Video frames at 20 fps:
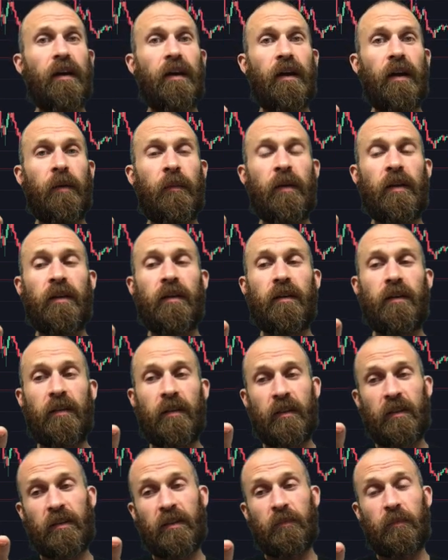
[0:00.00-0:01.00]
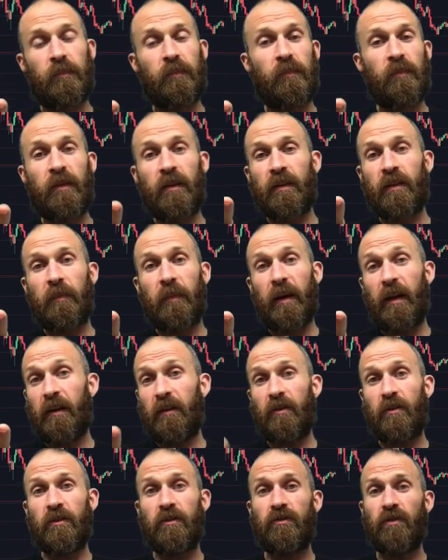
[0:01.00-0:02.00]
I mean, this the demand
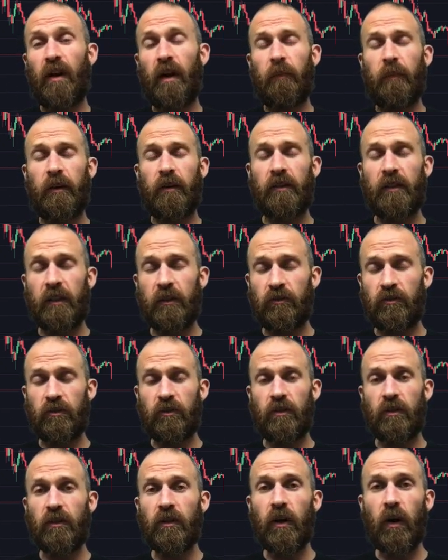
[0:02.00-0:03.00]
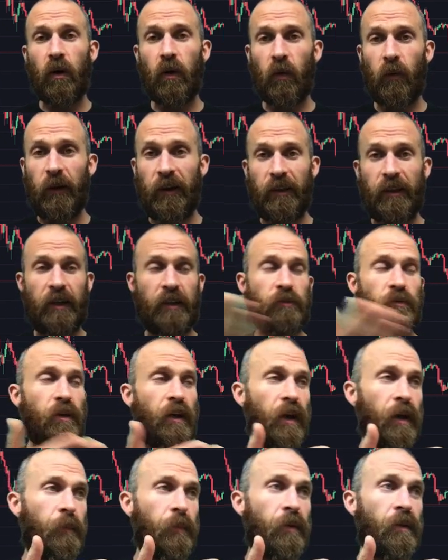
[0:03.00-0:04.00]
could drop because interest could go away. That's what
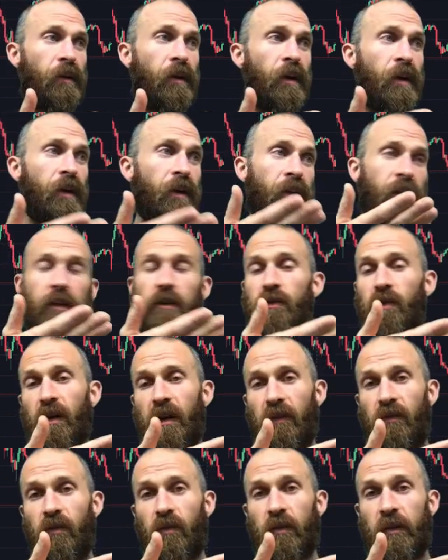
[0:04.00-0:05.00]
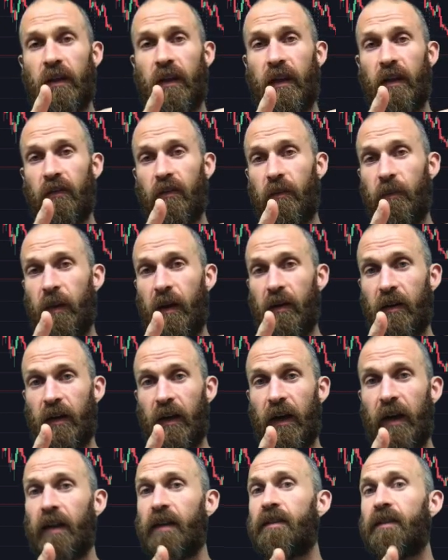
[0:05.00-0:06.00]
happened in 2014 after Mt.
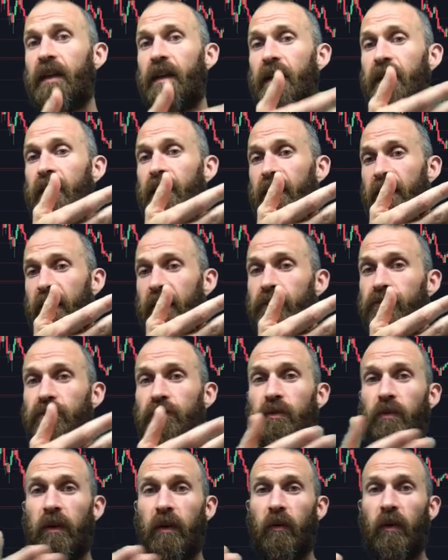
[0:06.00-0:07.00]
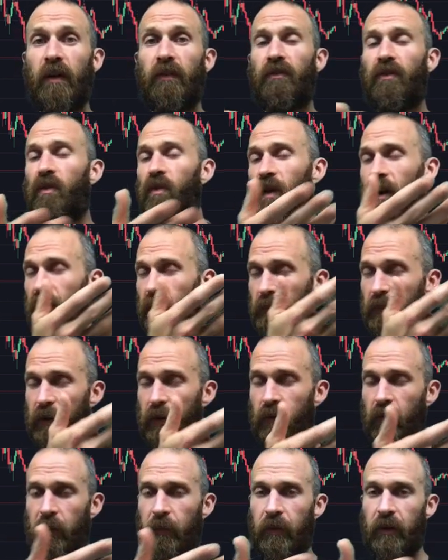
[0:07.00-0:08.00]
Gox. Interest went away for a while.
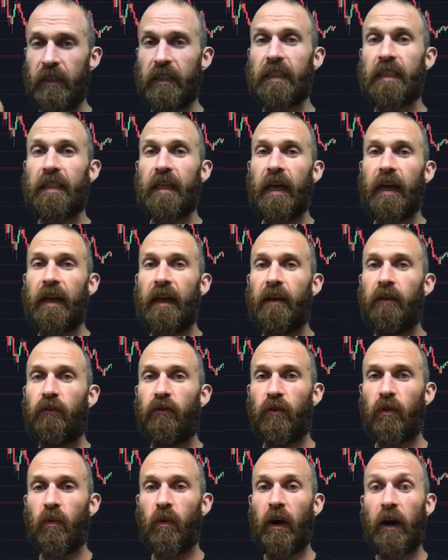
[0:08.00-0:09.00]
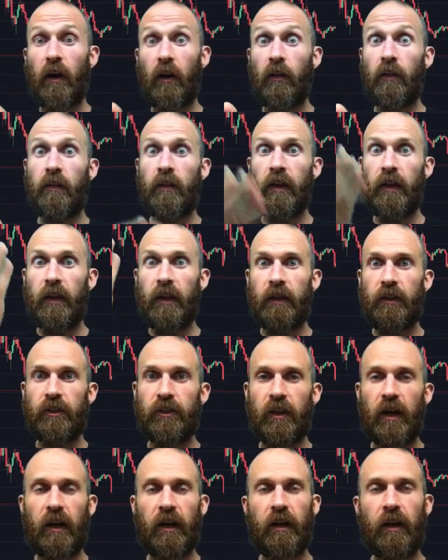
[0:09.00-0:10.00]
Bitcoin prices stagnated for a while. Then they
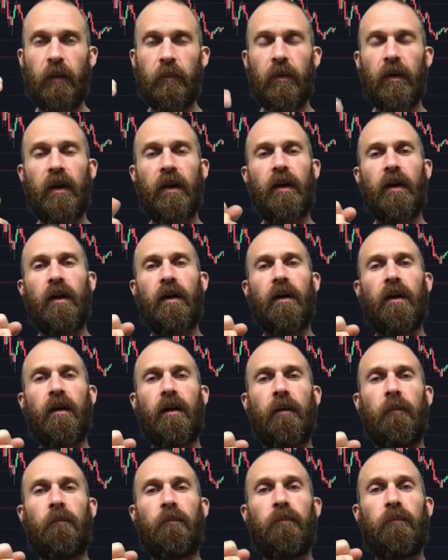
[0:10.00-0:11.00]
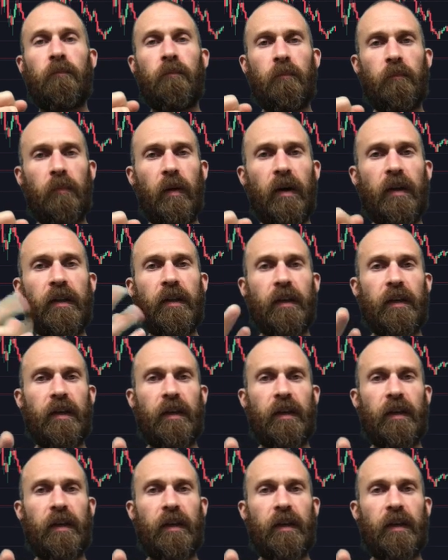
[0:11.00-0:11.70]
shot up. Um, but